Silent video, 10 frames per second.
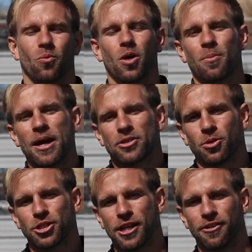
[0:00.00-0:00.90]
Welcome back to
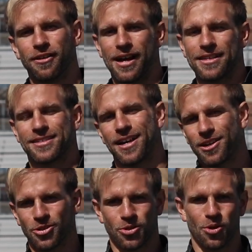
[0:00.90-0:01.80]
our channel at
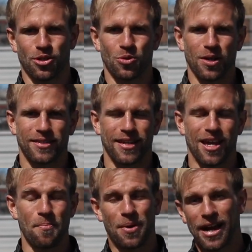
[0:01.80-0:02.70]
Soccer Zone
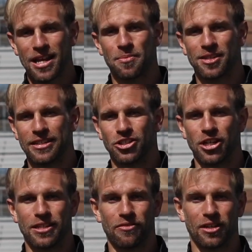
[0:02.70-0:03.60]
USA. My name is
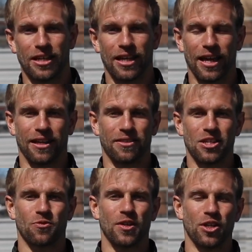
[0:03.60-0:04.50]
DJ Divany, and in
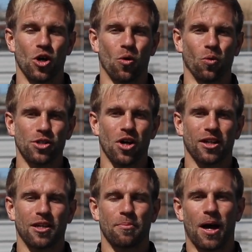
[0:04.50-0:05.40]
this video, we're
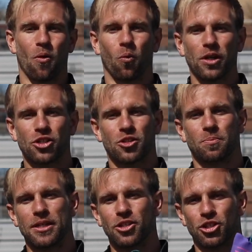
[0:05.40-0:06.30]
talking about which
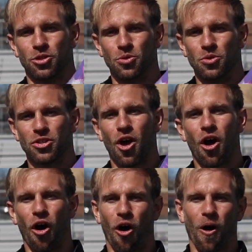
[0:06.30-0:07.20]
speed shoes
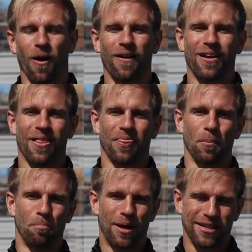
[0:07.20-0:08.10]
are the
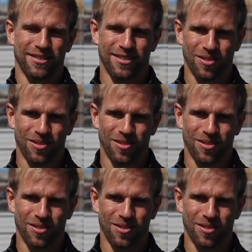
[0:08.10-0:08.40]
best.